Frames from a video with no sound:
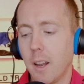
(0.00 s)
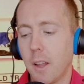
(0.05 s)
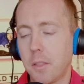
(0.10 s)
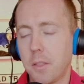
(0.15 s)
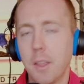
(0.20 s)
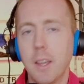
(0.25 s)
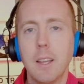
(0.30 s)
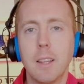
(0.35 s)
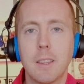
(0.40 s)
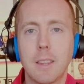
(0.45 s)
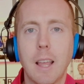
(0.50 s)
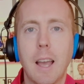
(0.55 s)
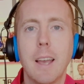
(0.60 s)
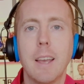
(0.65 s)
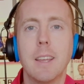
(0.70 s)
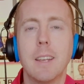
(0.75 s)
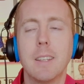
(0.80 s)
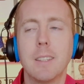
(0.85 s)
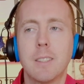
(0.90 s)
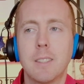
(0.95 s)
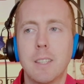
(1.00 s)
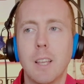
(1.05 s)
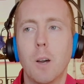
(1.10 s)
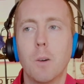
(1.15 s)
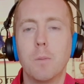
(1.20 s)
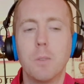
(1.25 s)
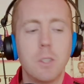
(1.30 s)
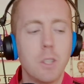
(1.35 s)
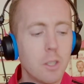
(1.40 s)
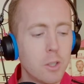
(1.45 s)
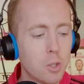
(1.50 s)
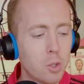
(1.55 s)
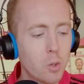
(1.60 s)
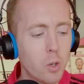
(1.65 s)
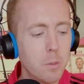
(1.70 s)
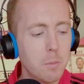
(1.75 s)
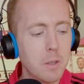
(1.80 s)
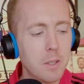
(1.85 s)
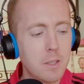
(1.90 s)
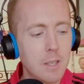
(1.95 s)
And I think that in itself is
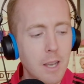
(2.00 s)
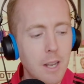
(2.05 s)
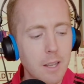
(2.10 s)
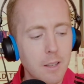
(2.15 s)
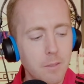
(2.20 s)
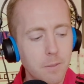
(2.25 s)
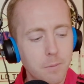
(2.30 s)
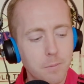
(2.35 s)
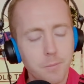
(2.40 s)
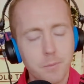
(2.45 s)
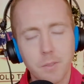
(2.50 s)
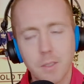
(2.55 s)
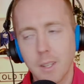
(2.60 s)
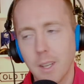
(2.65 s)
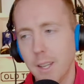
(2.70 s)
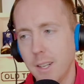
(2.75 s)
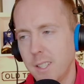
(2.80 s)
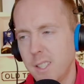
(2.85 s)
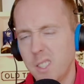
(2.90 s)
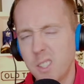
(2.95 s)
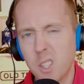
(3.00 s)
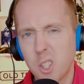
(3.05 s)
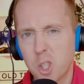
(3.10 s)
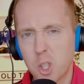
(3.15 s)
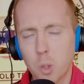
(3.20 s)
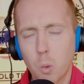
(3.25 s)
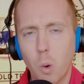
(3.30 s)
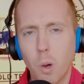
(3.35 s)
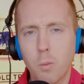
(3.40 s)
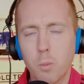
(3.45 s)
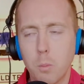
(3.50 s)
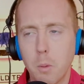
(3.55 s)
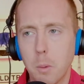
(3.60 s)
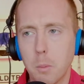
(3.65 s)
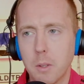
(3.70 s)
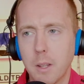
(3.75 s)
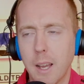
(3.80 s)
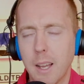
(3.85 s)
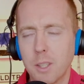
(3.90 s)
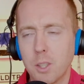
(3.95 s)
extremely telling. And this is a squad,
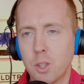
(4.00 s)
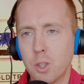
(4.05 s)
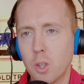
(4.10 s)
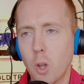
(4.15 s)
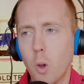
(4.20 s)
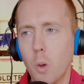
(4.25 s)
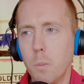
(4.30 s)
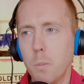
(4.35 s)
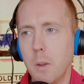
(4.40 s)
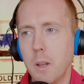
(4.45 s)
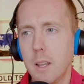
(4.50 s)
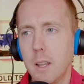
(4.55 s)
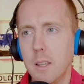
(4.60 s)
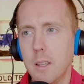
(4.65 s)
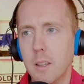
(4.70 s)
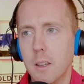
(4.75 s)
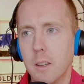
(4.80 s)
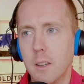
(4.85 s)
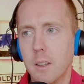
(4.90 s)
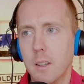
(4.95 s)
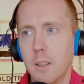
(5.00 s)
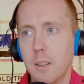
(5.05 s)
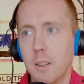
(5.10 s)
remember, that has so many